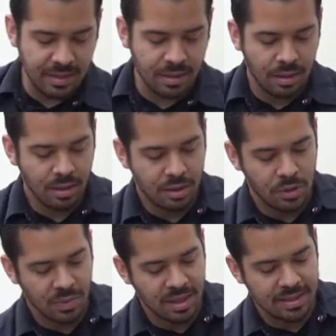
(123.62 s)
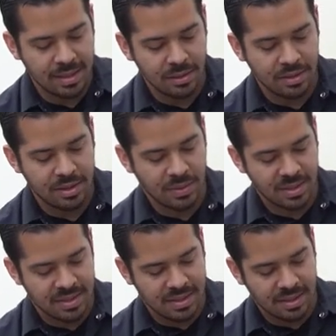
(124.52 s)
here, you want to dilute it to a
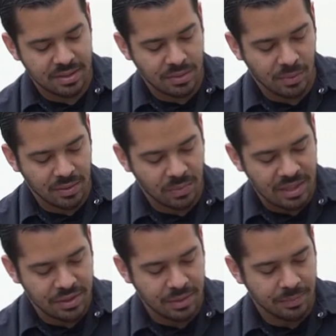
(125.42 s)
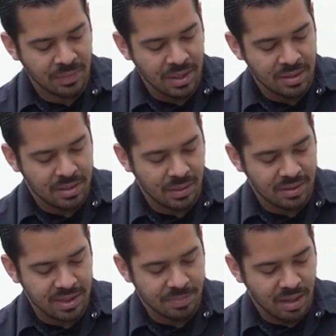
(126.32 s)
6-to-1 ratio. So on this